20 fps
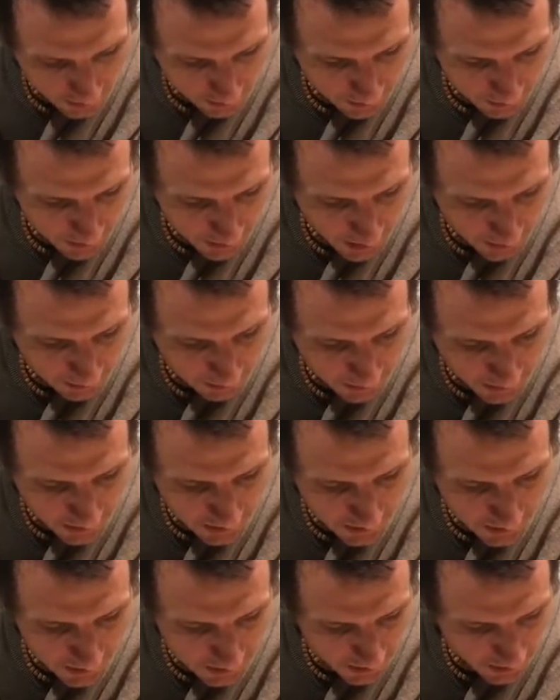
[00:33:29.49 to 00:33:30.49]
became
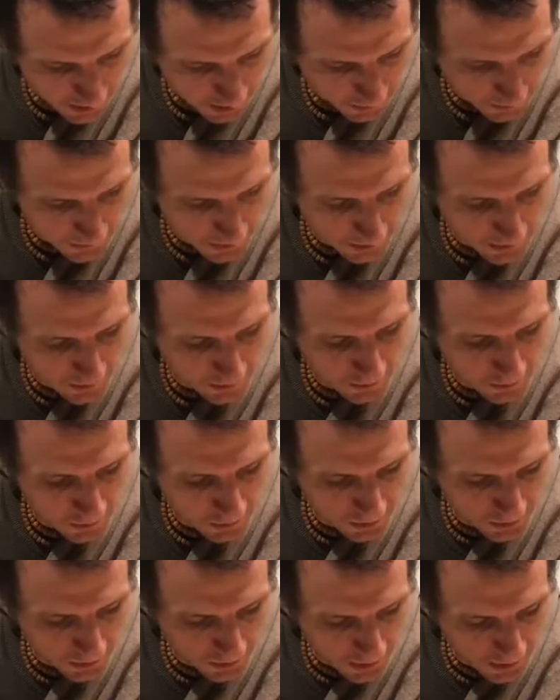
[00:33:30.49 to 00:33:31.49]
pleased with the
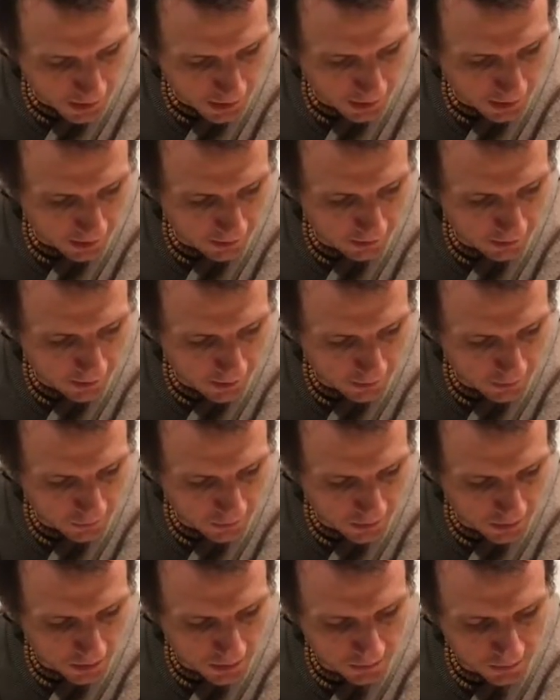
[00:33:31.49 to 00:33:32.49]
devotee, and therefore
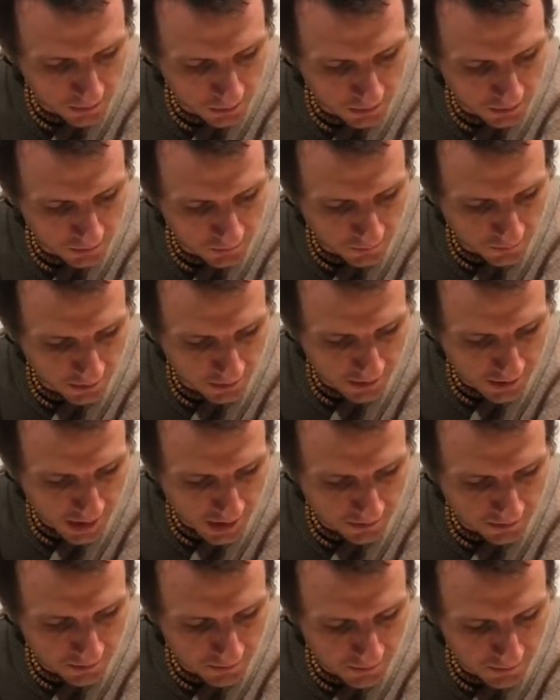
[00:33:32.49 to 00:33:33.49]
the devotee find
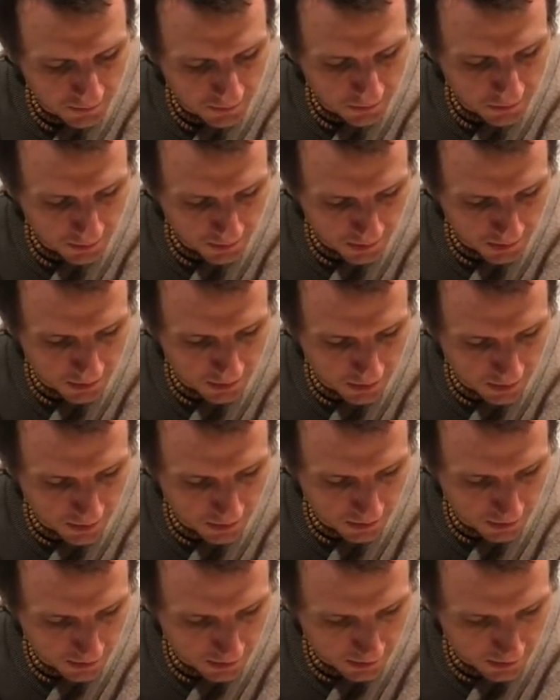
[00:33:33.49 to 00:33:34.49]
everything
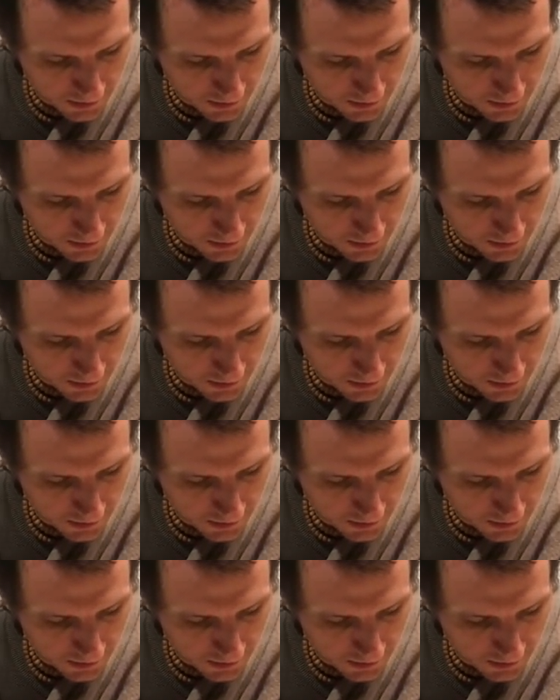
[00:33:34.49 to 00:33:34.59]
auspicious.